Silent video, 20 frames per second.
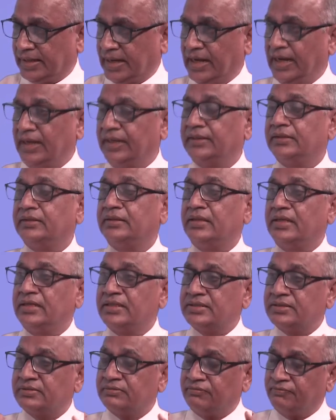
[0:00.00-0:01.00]
And
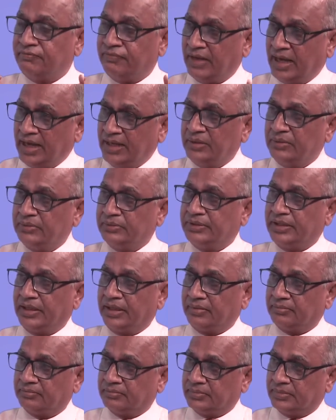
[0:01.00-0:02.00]
thus value
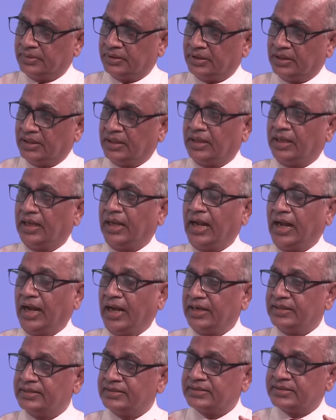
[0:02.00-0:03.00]
them
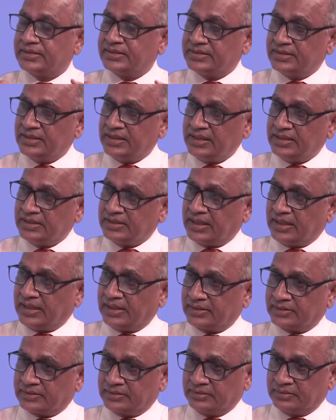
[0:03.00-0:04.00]
and see
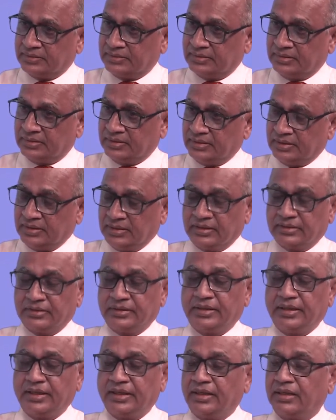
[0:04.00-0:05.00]
that
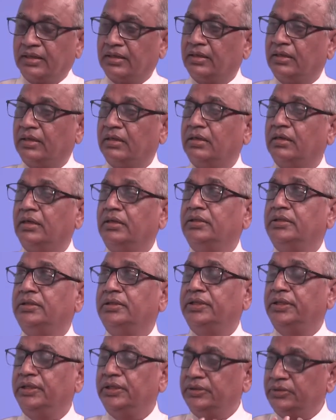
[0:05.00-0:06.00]
they
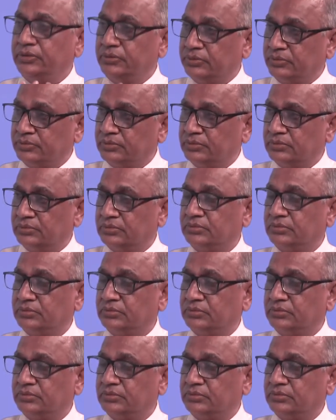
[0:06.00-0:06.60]
continue